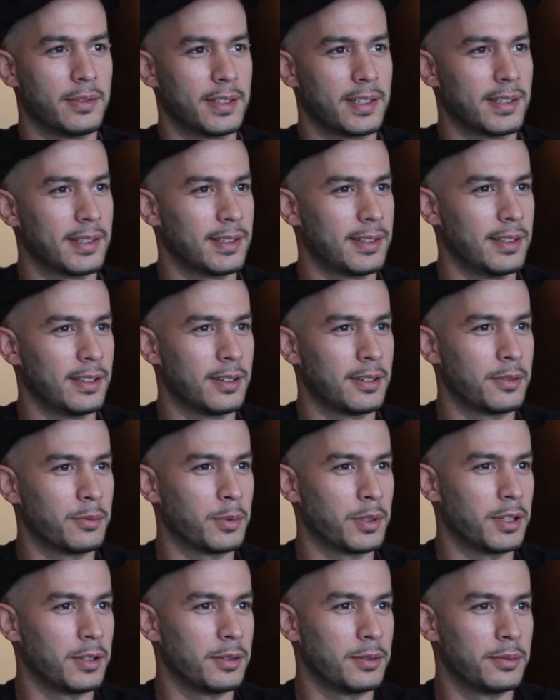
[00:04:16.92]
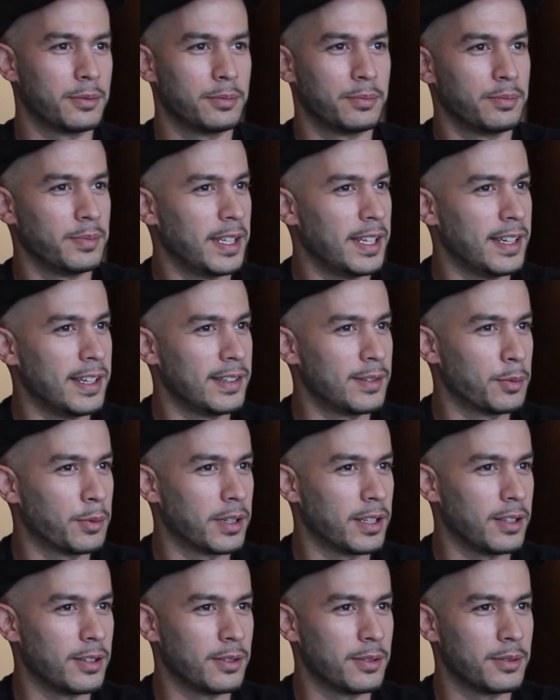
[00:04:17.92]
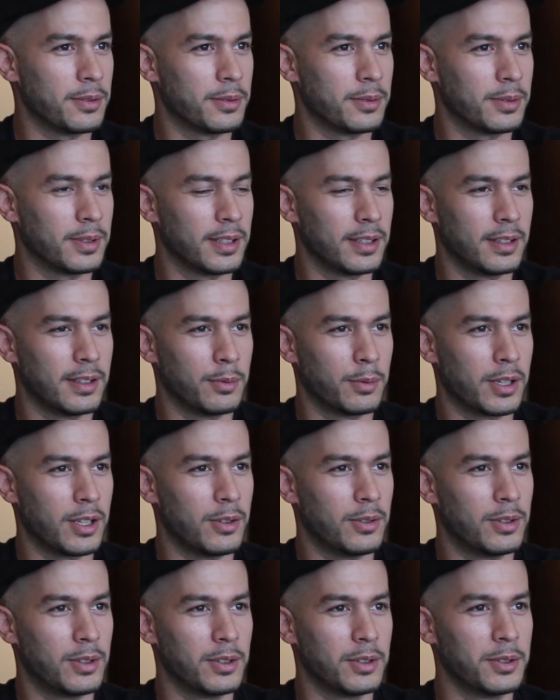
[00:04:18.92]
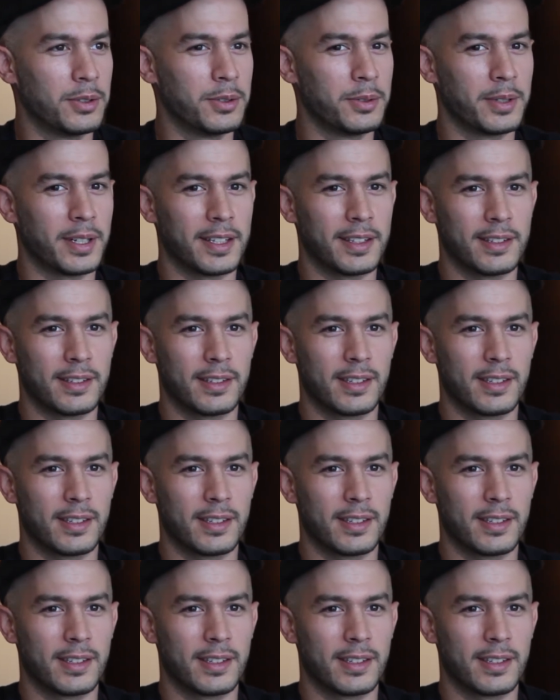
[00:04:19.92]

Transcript: It's, what you eat, what you do, and